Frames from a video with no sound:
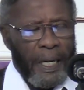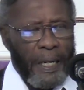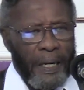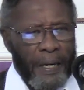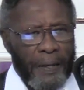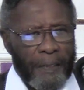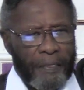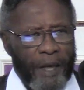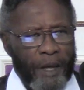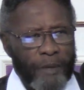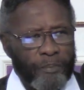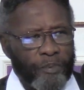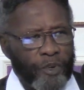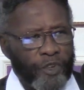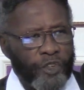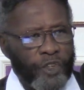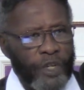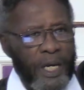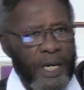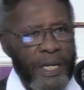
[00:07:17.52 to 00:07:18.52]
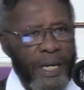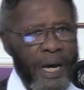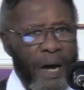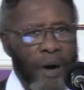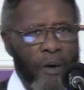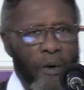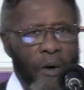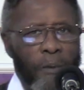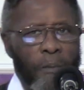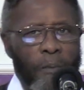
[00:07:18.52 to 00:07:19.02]
uh, that precede
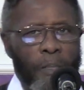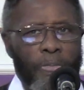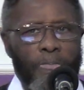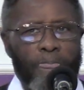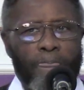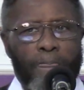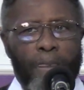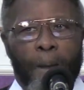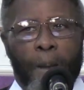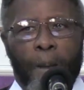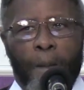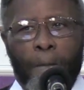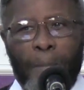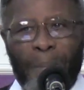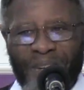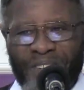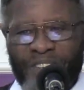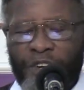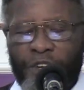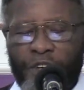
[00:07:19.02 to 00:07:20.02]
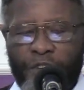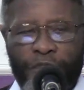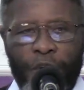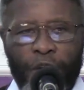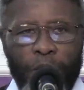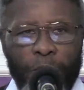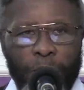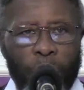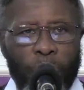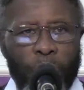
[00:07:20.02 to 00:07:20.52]
our message for
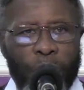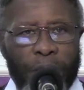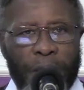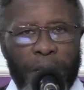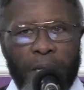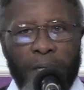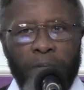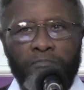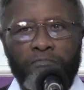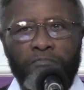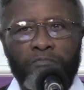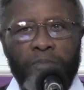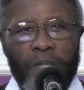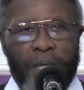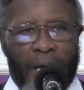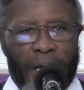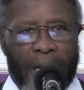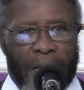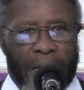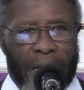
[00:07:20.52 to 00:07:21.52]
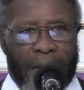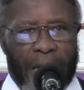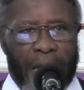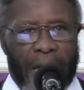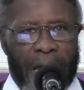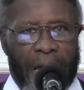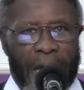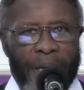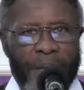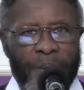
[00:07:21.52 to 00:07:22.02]
the morning,
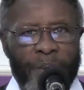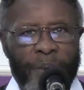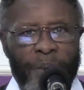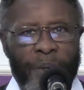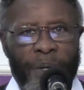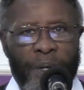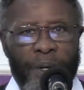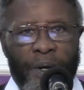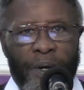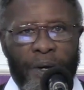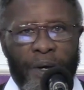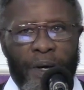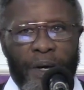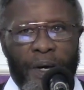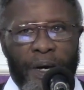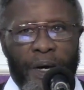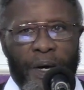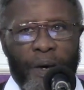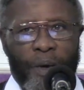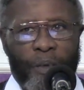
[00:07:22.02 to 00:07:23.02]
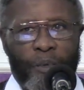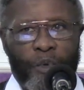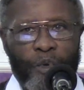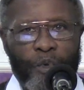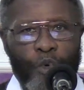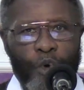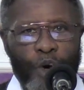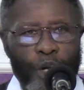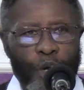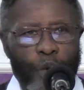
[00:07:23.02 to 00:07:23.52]
and we
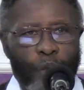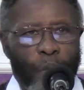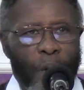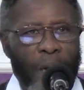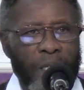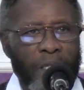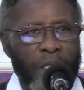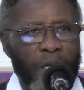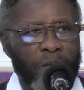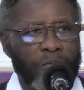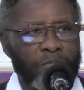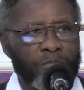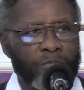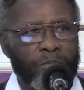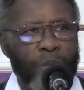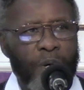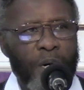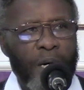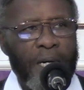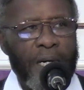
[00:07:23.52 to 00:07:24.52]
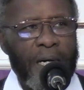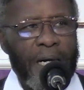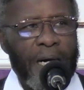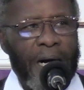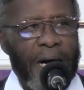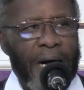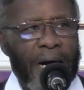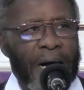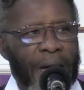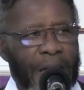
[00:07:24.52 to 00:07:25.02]
want to welcome
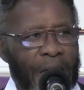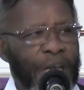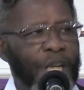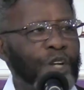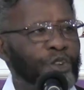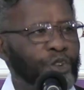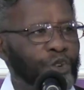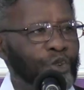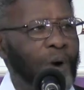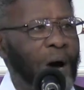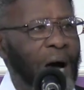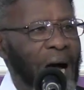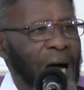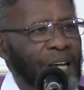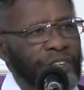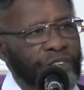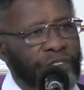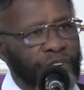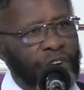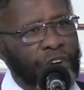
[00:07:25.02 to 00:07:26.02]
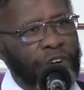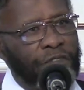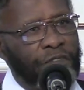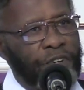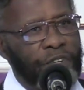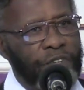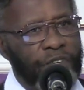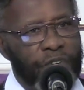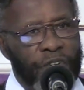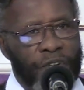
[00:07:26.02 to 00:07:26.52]
uh, into our
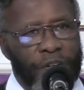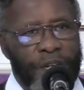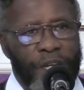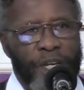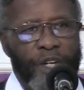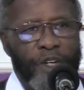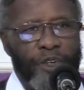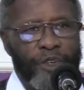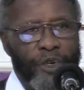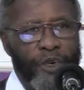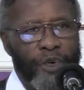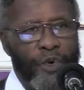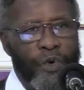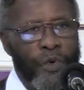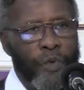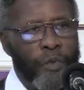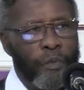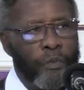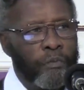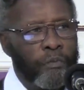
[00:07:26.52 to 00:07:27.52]
service and into